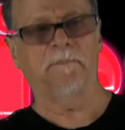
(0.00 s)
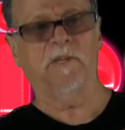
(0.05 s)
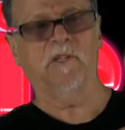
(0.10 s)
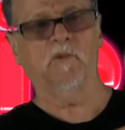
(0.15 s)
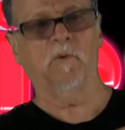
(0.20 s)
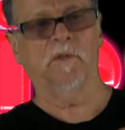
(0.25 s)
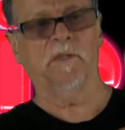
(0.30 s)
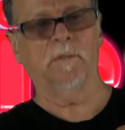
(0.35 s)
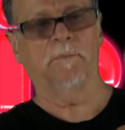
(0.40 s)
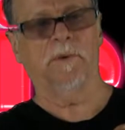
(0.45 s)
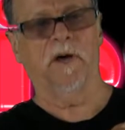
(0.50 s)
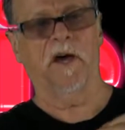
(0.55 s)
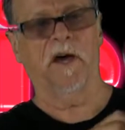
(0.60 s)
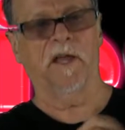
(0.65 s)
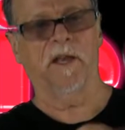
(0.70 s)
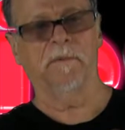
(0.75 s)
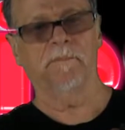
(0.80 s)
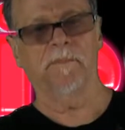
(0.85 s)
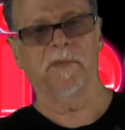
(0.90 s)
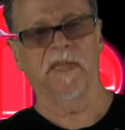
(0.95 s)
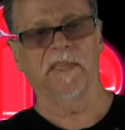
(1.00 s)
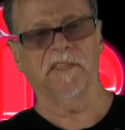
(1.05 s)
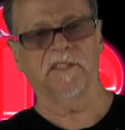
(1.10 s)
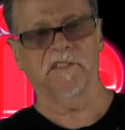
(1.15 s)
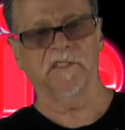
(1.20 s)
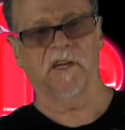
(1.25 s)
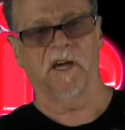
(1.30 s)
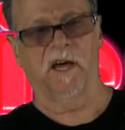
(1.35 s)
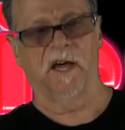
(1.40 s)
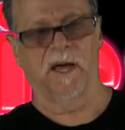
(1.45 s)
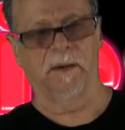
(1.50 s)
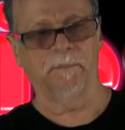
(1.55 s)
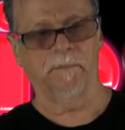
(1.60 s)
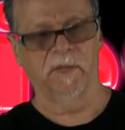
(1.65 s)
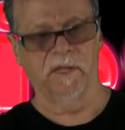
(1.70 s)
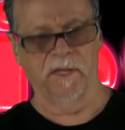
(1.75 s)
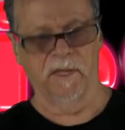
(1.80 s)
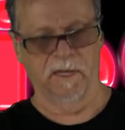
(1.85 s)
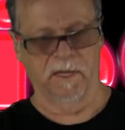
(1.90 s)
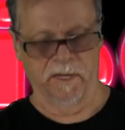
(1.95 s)
between the bottom and the top.
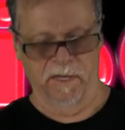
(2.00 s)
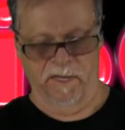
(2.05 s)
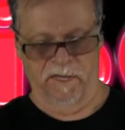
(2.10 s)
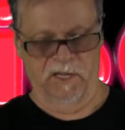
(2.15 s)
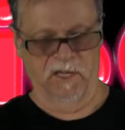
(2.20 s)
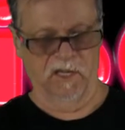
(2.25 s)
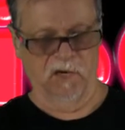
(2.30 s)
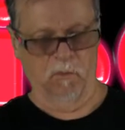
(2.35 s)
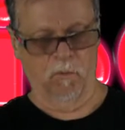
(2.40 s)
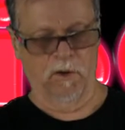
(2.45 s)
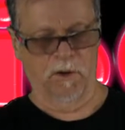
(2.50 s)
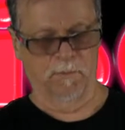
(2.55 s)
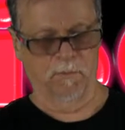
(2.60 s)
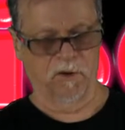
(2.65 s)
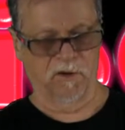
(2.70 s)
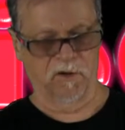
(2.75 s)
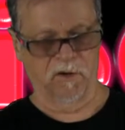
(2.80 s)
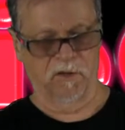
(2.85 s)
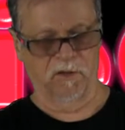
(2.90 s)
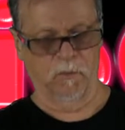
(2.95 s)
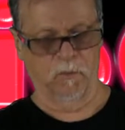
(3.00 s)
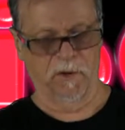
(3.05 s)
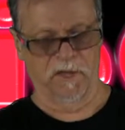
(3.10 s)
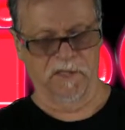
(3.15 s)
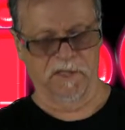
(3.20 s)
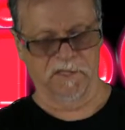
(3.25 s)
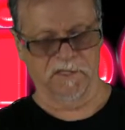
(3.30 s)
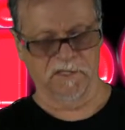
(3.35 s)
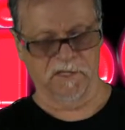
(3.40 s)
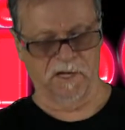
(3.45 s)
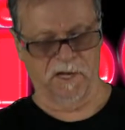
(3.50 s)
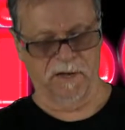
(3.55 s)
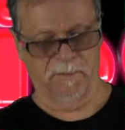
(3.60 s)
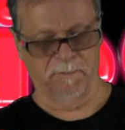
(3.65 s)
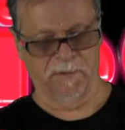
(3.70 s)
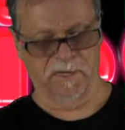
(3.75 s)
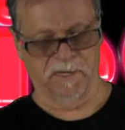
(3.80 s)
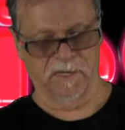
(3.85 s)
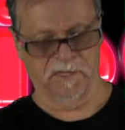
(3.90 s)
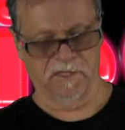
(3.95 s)
You don't want to bring it all the way to the top
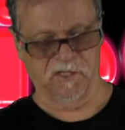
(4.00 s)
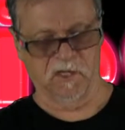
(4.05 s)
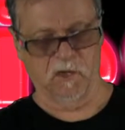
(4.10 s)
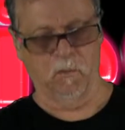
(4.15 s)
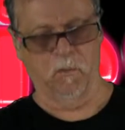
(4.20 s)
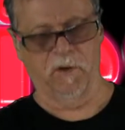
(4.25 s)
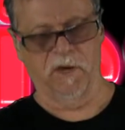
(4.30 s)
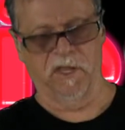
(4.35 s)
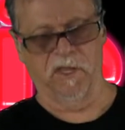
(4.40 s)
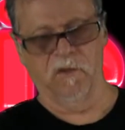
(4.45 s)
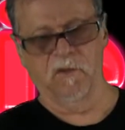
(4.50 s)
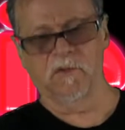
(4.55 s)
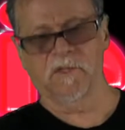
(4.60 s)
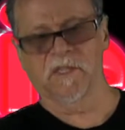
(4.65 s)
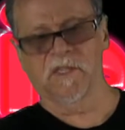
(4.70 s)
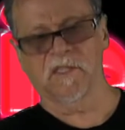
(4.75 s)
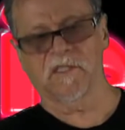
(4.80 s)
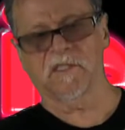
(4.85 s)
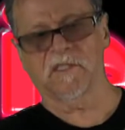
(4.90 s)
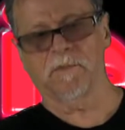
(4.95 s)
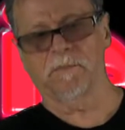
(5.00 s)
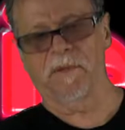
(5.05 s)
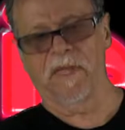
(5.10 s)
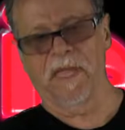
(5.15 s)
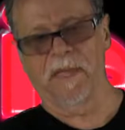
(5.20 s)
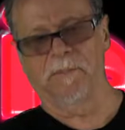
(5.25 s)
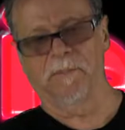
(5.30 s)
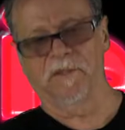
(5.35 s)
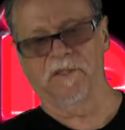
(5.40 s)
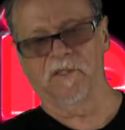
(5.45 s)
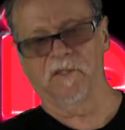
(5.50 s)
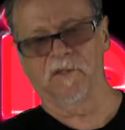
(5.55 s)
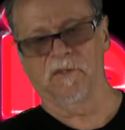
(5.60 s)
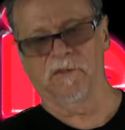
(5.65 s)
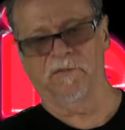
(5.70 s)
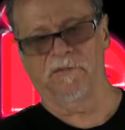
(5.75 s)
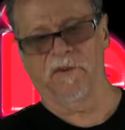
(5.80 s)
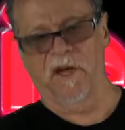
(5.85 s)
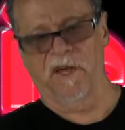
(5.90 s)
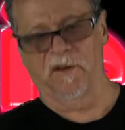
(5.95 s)
because you want to use this to be able to do the
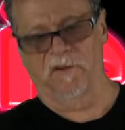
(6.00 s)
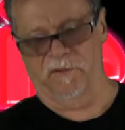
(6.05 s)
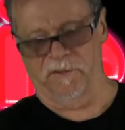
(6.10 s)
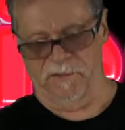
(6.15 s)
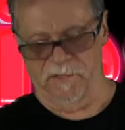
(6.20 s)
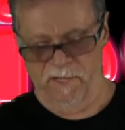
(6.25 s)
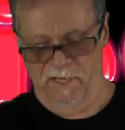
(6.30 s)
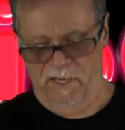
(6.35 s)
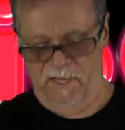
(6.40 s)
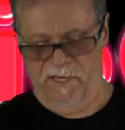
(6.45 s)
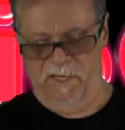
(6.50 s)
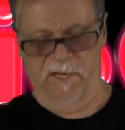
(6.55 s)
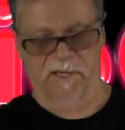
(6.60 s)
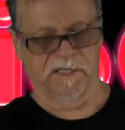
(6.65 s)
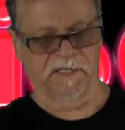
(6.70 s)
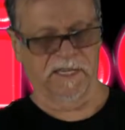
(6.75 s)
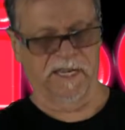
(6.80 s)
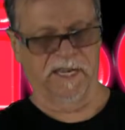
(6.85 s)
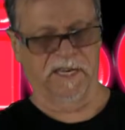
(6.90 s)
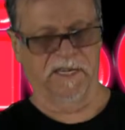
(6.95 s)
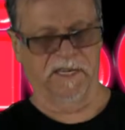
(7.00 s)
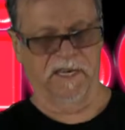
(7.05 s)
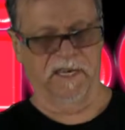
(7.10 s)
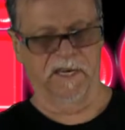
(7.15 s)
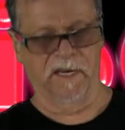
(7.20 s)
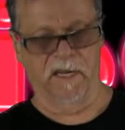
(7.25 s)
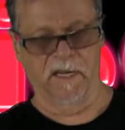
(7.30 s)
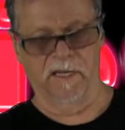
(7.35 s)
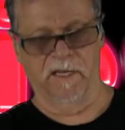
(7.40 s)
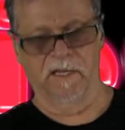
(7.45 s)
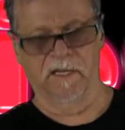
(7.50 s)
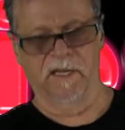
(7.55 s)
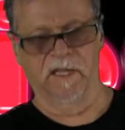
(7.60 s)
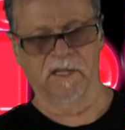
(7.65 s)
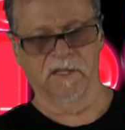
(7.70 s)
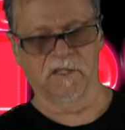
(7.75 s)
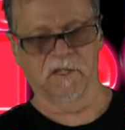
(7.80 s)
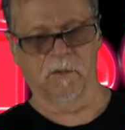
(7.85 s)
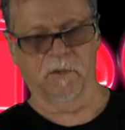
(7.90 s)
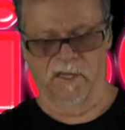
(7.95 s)
final tightening.
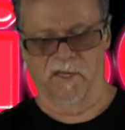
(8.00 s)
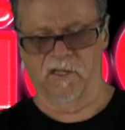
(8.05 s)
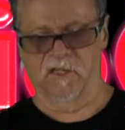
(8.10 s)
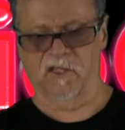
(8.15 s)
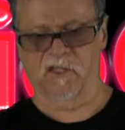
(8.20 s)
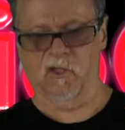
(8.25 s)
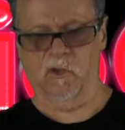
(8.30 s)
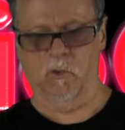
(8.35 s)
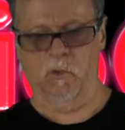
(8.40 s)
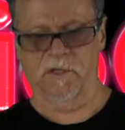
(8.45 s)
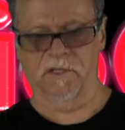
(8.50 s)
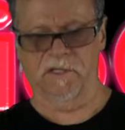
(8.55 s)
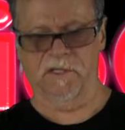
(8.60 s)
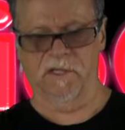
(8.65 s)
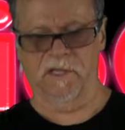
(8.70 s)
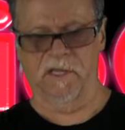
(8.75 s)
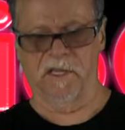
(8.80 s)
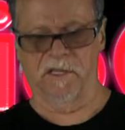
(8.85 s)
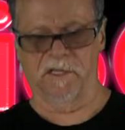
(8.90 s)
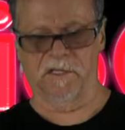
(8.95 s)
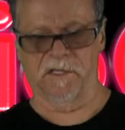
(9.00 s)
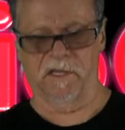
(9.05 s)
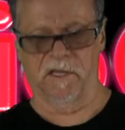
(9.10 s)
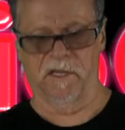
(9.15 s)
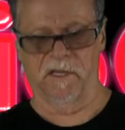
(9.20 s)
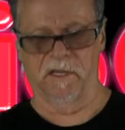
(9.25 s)
So just twist this.